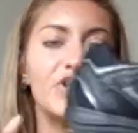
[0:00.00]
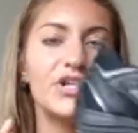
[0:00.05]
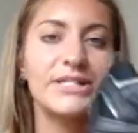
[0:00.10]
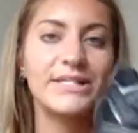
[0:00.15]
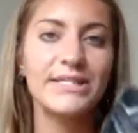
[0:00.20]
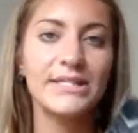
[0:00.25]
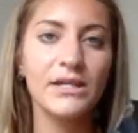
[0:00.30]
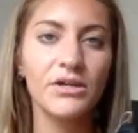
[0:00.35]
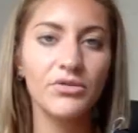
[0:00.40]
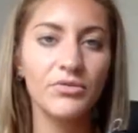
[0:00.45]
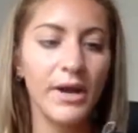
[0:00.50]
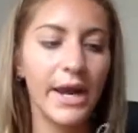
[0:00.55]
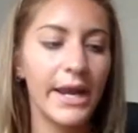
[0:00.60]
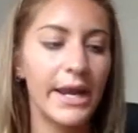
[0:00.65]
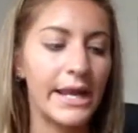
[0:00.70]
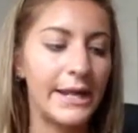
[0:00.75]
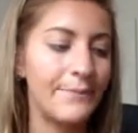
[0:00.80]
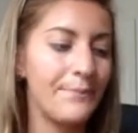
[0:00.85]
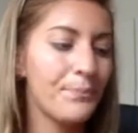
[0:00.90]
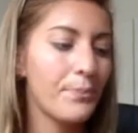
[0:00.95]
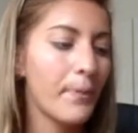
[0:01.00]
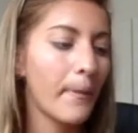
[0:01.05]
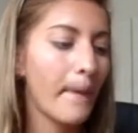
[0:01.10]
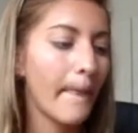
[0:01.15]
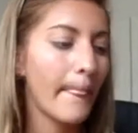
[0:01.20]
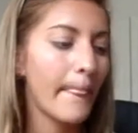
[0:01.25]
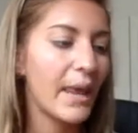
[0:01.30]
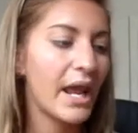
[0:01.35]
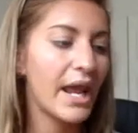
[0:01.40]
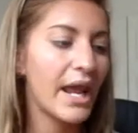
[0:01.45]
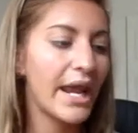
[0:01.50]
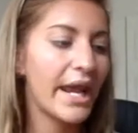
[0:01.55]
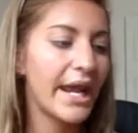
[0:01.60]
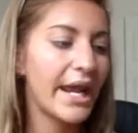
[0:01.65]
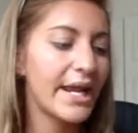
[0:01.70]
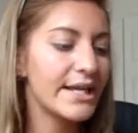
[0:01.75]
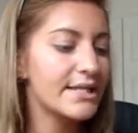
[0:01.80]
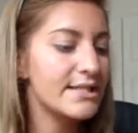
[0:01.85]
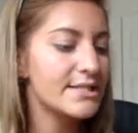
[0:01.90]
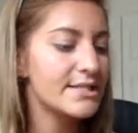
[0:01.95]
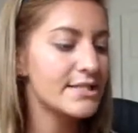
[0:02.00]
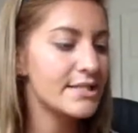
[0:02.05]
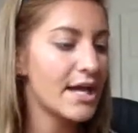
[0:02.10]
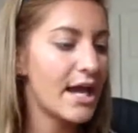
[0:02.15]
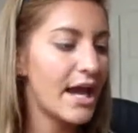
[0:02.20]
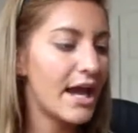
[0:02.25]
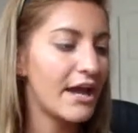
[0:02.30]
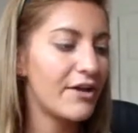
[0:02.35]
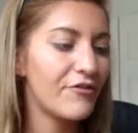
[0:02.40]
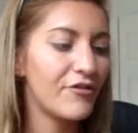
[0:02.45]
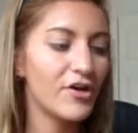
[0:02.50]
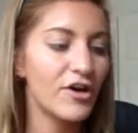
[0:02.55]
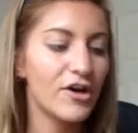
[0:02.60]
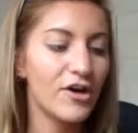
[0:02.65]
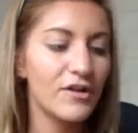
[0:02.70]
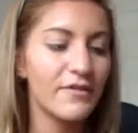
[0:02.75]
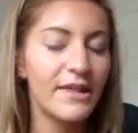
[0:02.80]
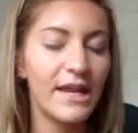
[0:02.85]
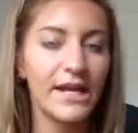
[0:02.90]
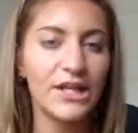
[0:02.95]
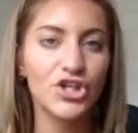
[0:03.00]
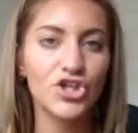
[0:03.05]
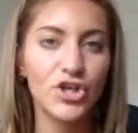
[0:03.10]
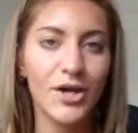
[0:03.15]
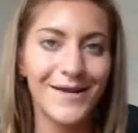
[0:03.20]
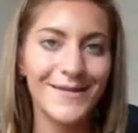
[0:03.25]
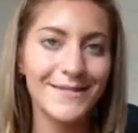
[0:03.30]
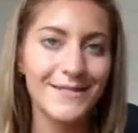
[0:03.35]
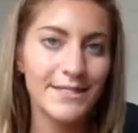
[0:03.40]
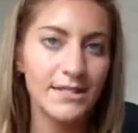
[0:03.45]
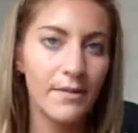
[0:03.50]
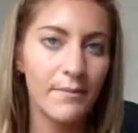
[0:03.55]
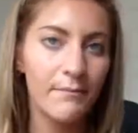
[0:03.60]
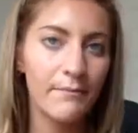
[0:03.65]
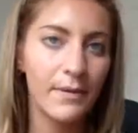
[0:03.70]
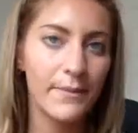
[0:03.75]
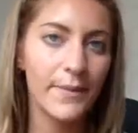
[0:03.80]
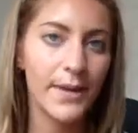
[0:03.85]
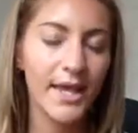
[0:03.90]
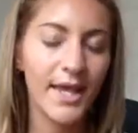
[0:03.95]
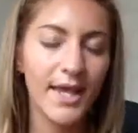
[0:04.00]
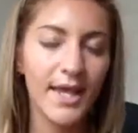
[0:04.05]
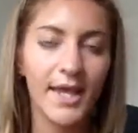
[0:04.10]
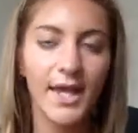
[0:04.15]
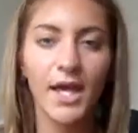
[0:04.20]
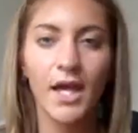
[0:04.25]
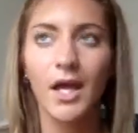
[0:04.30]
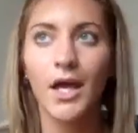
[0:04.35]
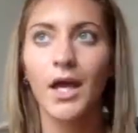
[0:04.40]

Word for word: just sink right in. And I've heard that it tries to mimic